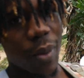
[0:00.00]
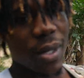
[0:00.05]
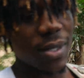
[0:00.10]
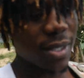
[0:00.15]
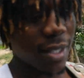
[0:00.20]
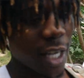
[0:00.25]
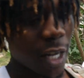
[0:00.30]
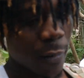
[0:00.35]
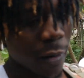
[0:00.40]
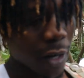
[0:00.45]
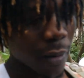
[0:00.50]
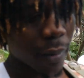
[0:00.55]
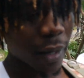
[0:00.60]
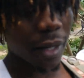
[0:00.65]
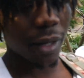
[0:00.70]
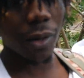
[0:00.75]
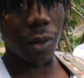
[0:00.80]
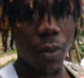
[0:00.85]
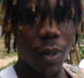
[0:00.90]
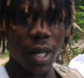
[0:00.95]
past the camera and make
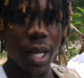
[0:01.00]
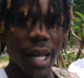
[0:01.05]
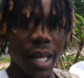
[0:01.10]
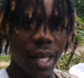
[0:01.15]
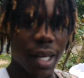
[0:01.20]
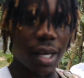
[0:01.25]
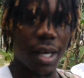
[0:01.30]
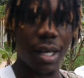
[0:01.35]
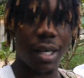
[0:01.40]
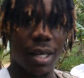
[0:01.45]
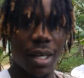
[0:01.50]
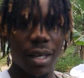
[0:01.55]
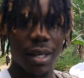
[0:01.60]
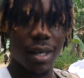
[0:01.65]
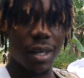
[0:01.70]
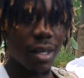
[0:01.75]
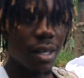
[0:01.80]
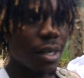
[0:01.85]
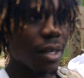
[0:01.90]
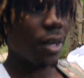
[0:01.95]
it look like,
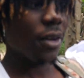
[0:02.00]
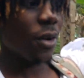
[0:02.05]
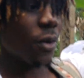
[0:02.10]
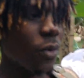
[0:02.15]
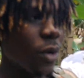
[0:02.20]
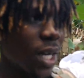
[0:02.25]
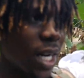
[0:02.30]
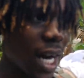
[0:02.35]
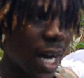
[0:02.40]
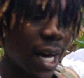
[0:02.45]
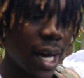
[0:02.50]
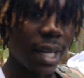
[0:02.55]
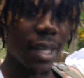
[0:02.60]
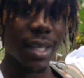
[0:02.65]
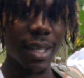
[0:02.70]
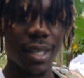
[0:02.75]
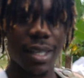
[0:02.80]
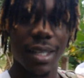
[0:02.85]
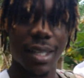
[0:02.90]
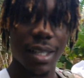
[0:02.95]
you know, we're
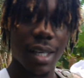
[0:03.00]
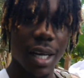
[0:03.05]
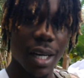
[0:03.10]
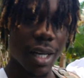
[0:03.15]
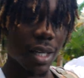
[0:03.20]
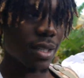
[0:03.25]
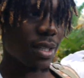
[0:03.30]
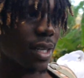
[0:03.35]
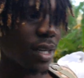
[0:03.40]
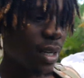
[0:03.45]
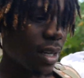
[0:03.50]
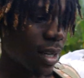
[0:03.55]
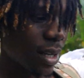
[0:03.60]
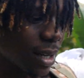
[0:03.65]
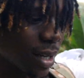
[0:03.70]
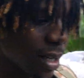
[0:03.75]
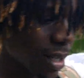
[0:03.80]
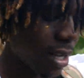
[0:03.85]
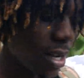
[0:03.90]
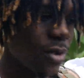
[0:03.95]
gone. You understand?
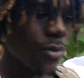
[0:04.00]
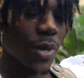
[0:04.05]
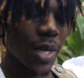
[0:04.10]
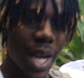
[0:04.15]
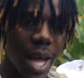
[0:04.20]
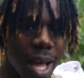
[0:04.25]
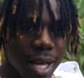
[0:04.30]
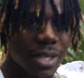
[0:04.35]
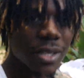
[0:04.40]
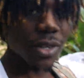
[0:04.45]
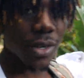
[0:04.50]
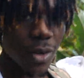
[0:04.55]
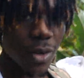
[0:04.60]
And then we're there, so